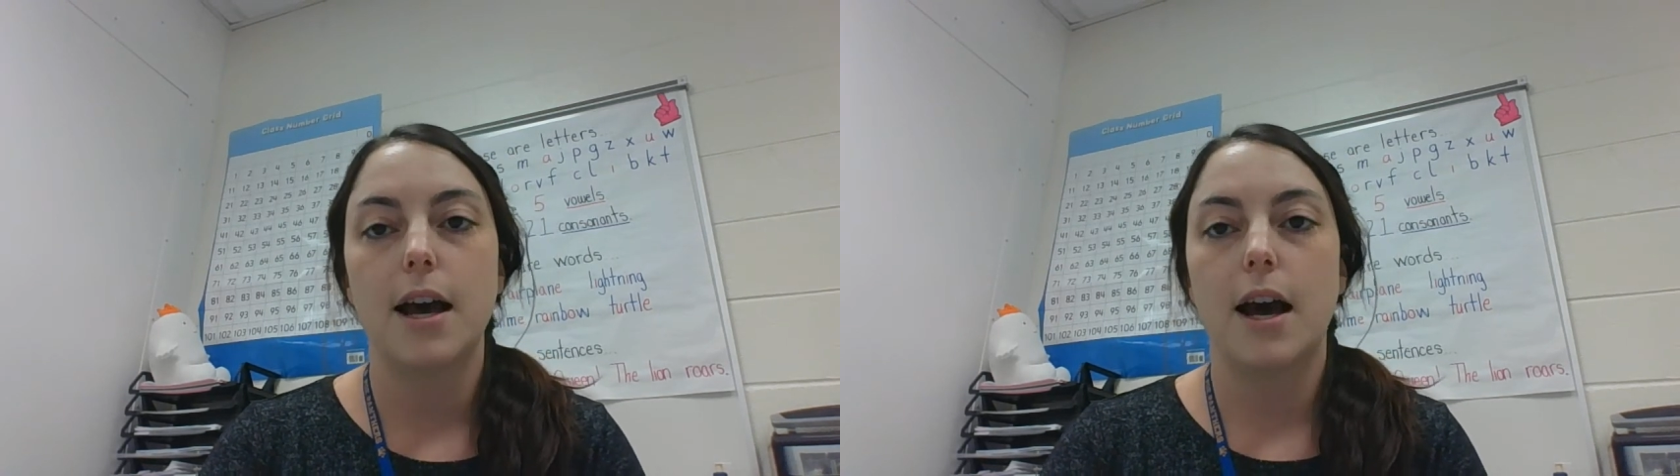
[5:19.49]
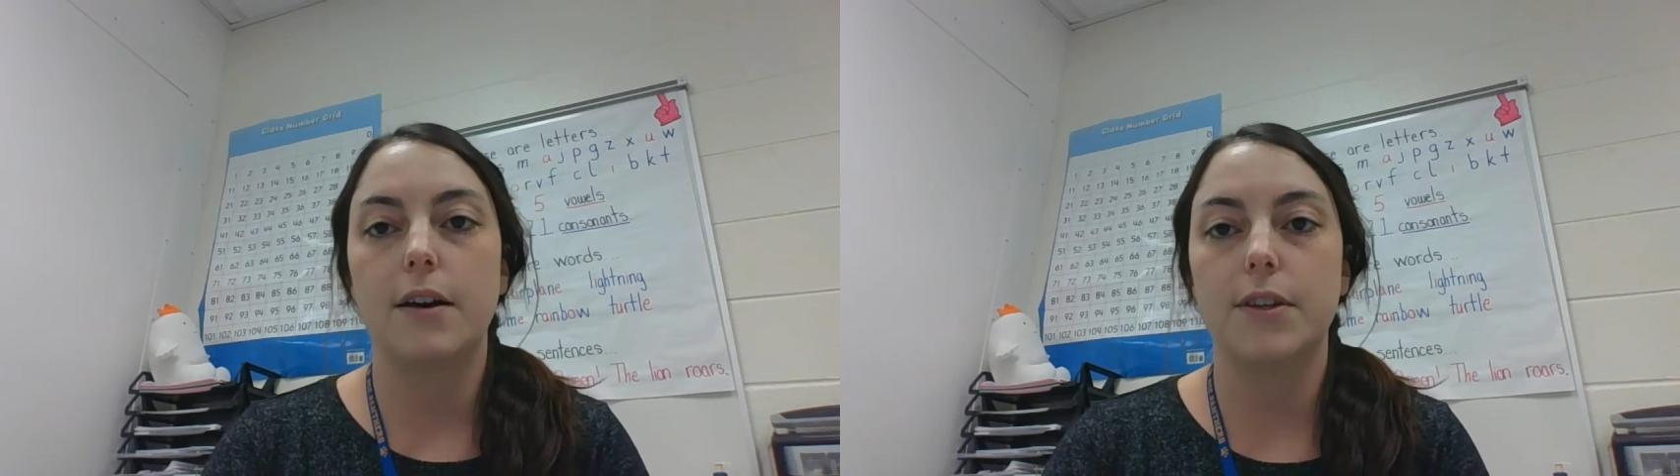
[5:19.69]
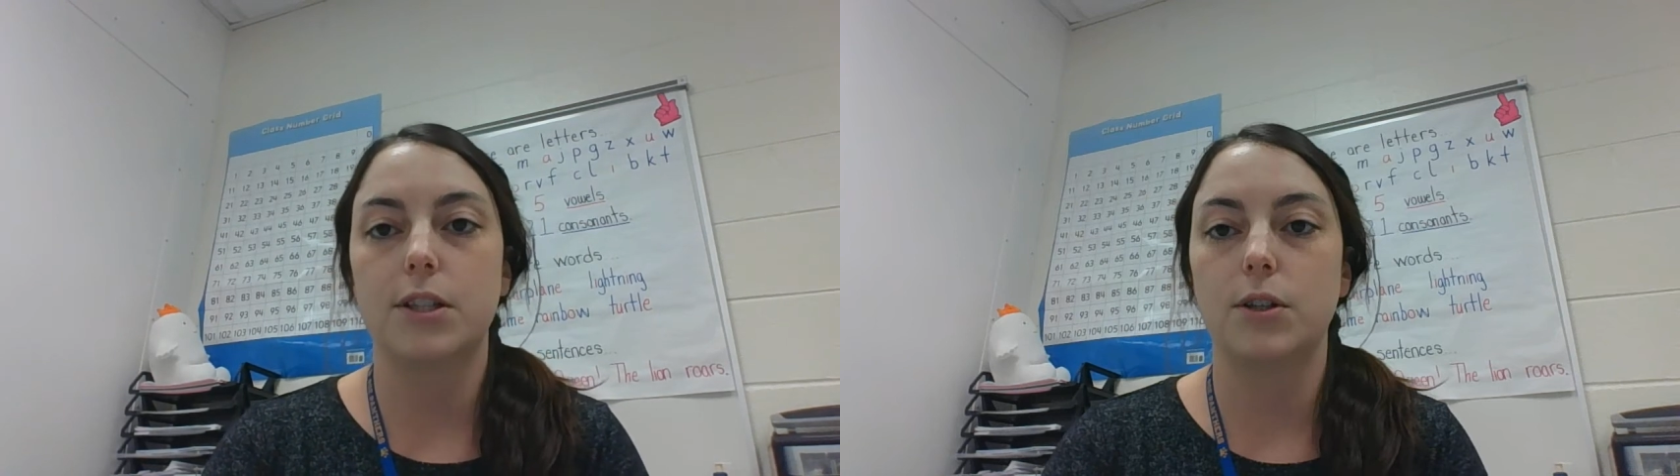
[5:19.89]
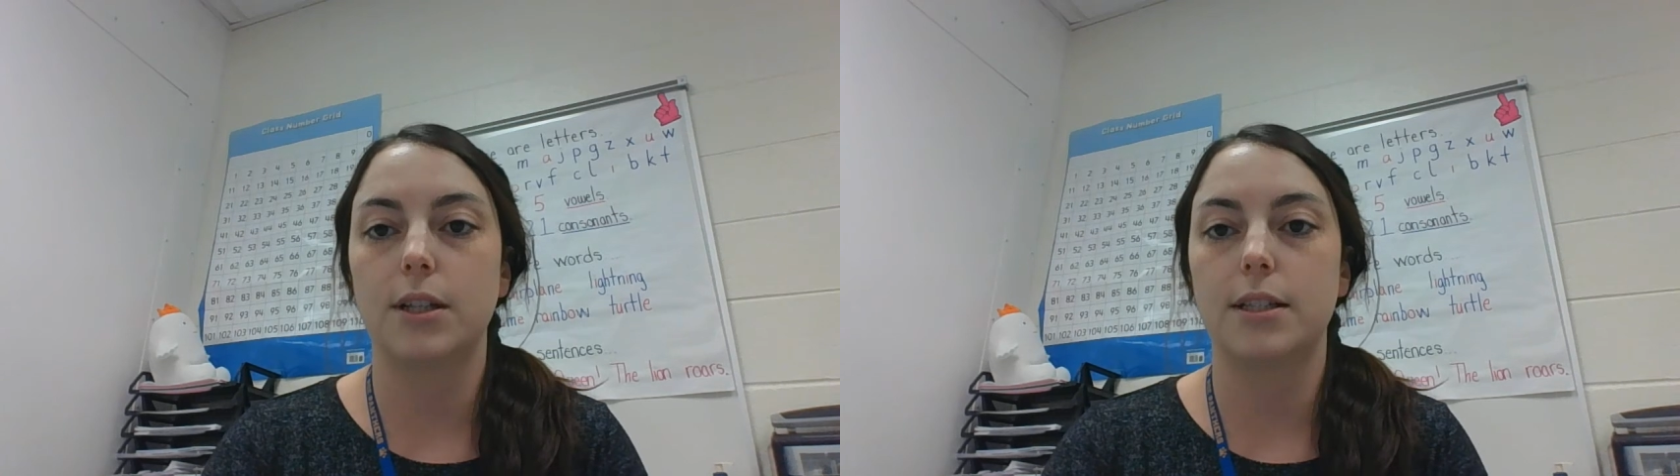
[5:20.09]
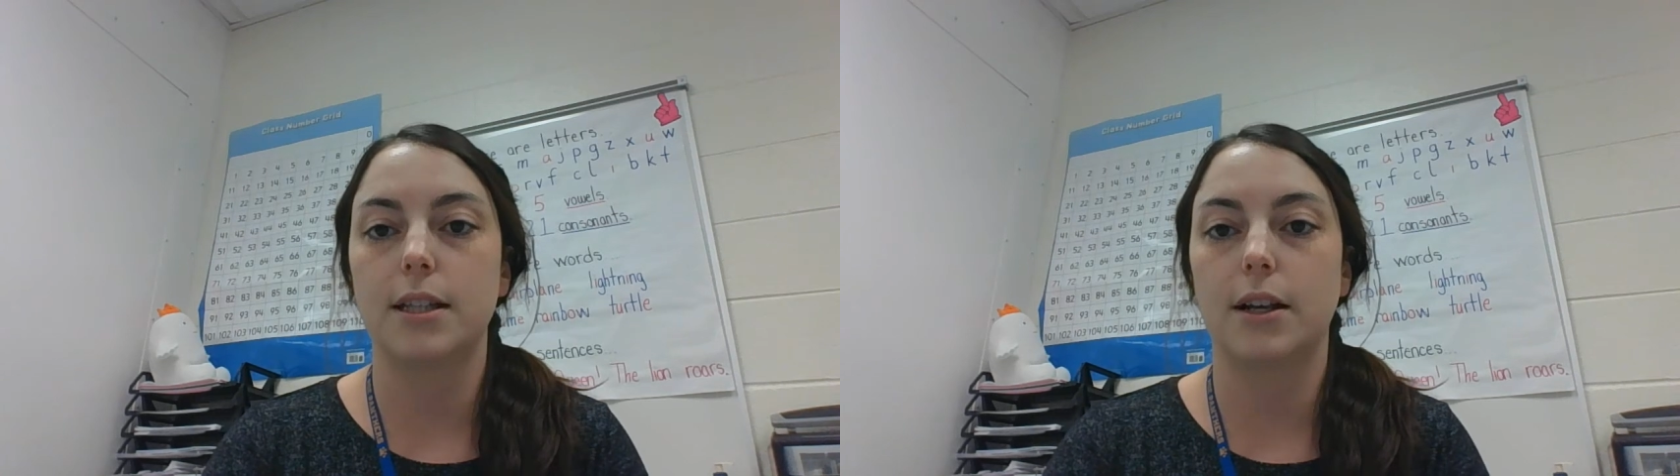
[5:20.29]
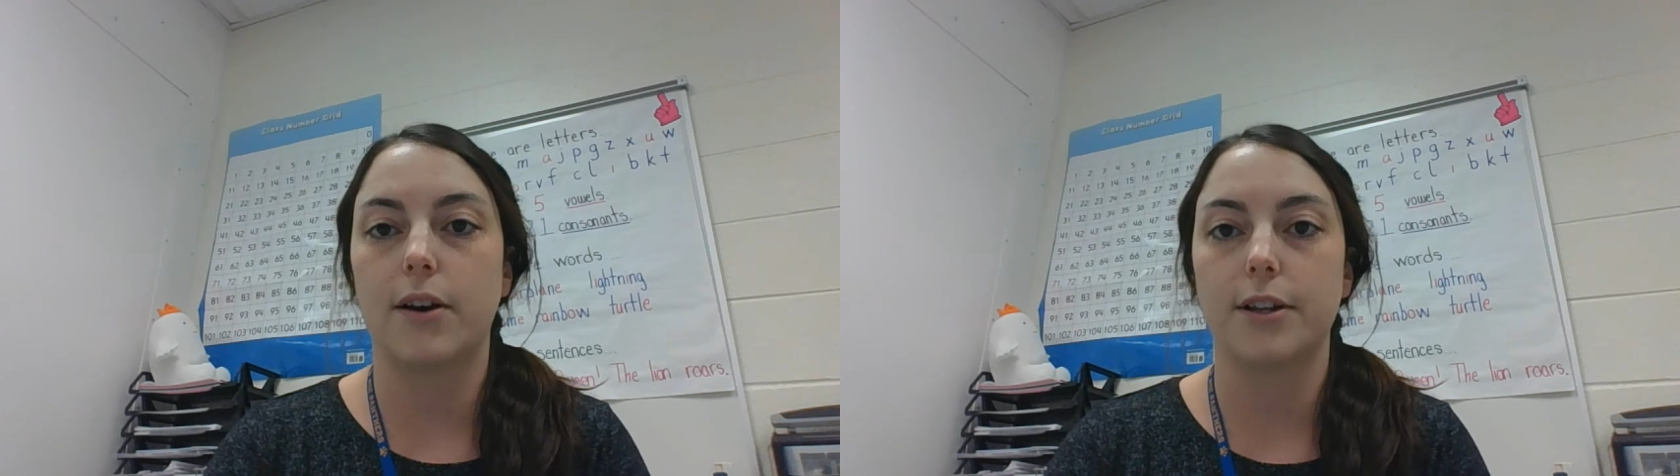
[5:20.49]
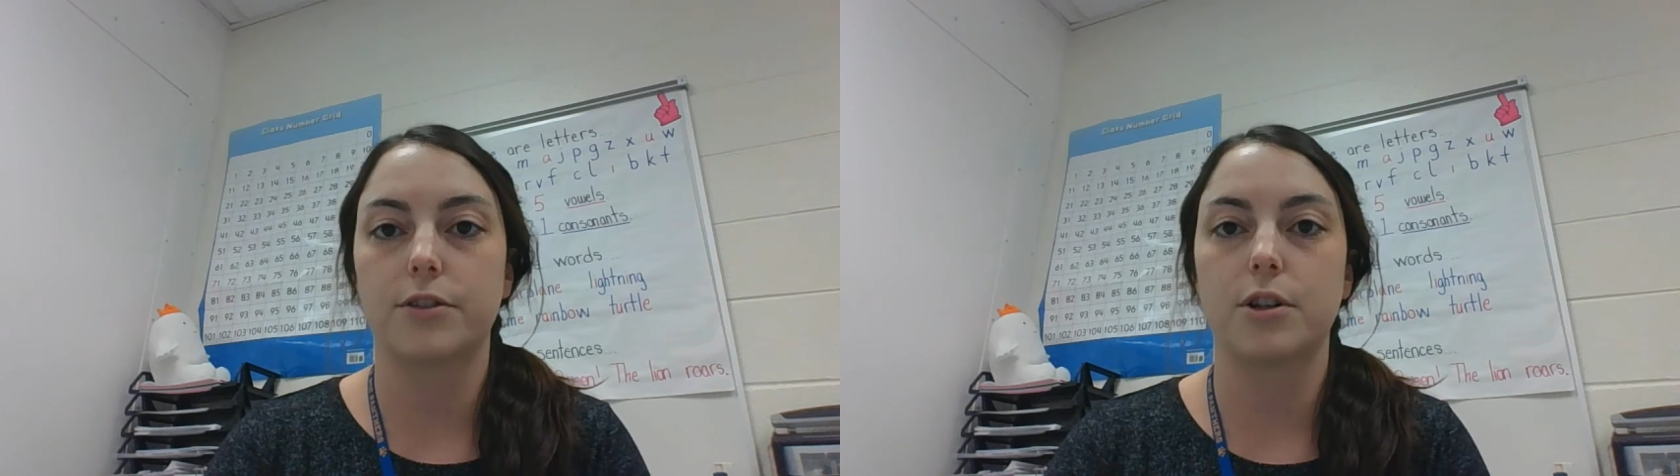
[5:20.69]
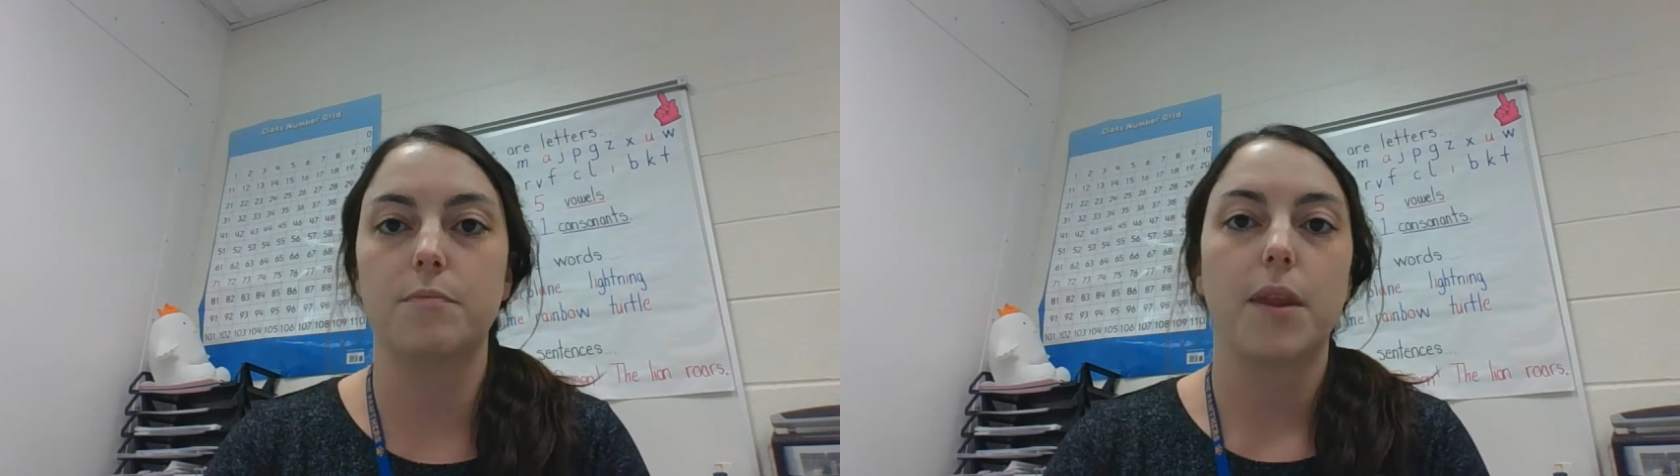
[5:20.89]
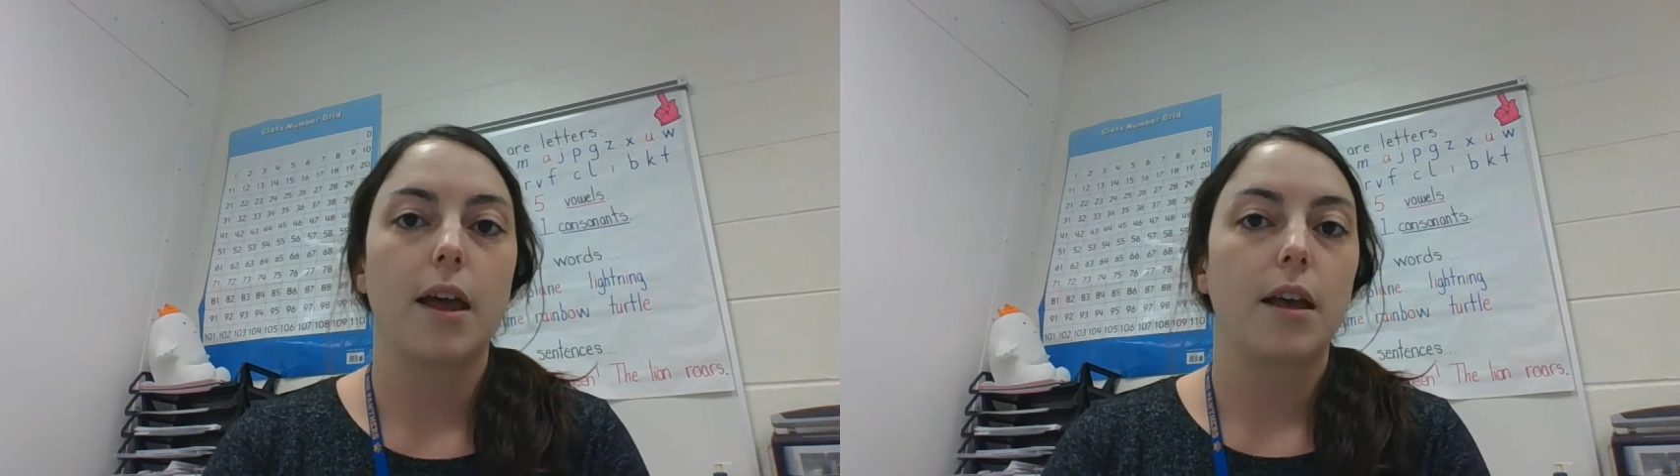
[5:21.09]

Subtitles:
of the students in the classroom.